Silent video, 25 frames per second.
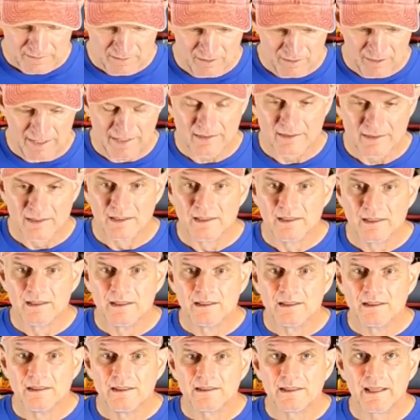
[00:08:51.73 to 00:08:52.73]
All right.
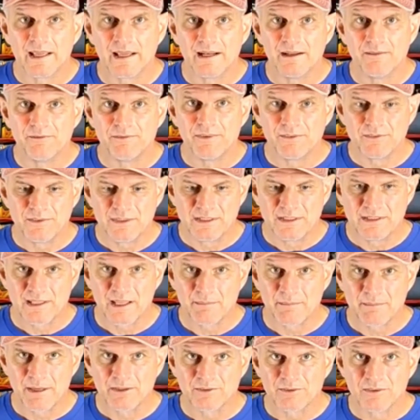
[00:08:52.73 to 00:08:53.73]
Canon 50
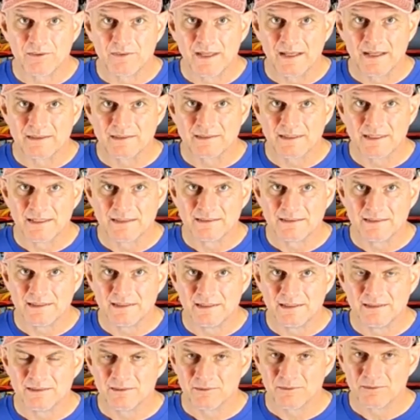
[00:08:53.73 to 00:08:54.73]
came out in
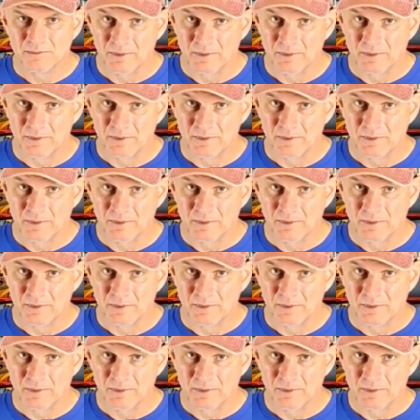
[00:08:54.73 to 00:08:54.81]
2018